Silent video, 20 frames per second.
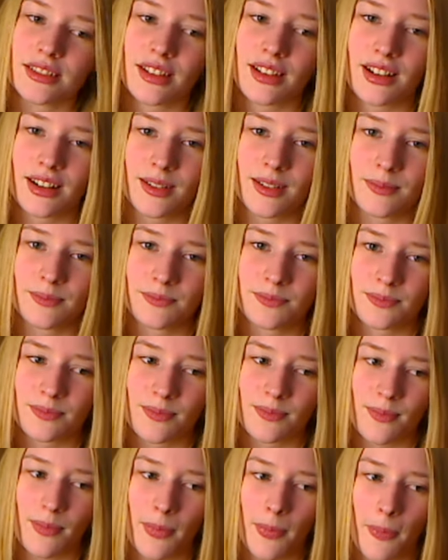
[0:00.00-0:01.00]

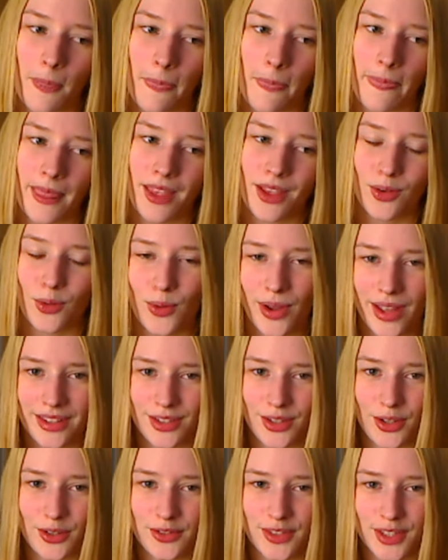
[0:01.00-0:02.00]

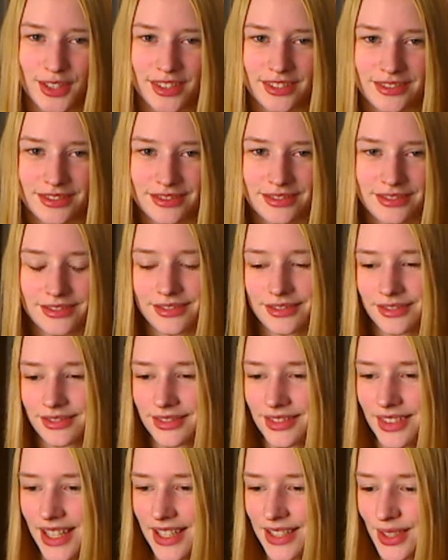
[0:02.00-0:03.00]
Rant over.
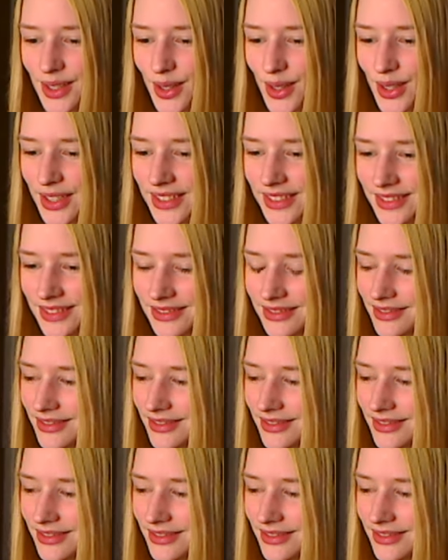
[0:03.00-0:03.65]
It's good.